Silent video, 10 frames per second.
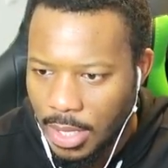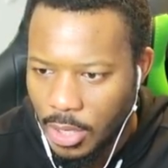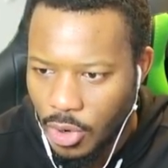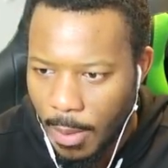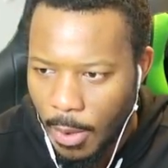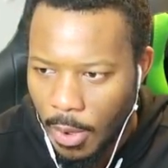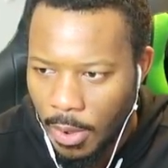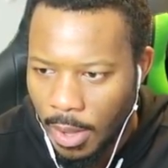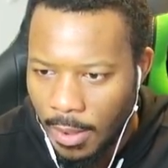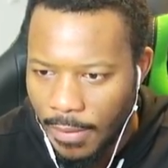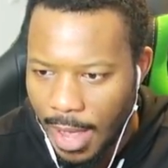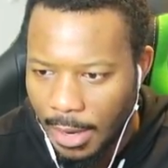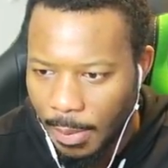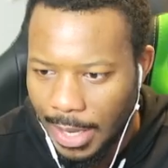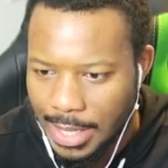You seem trouble.
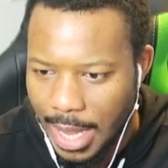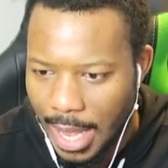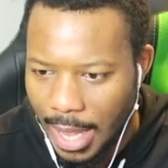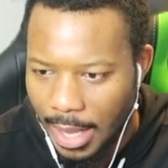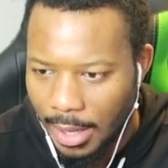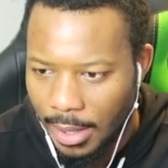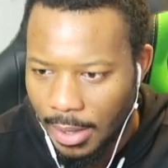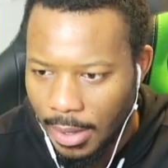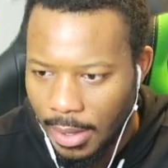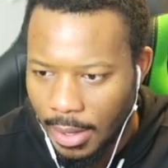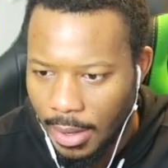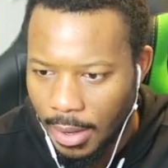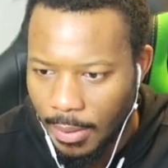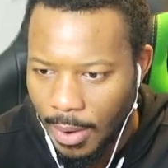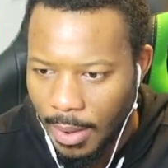Find a place to hide. All
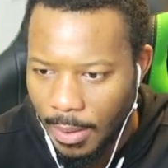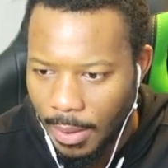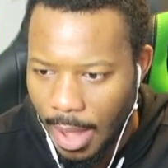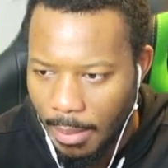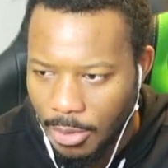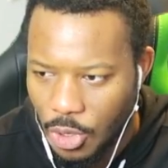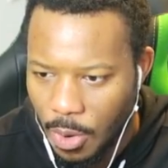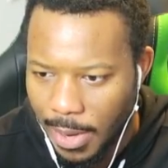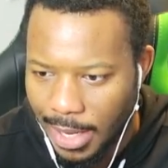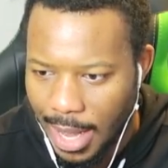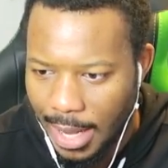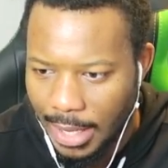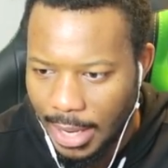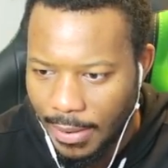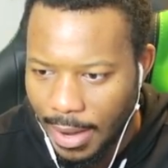right, where? I'm sure we can hide
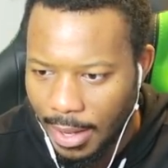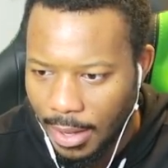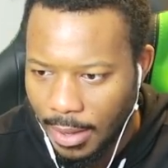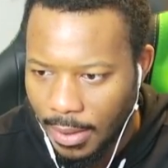in here, right?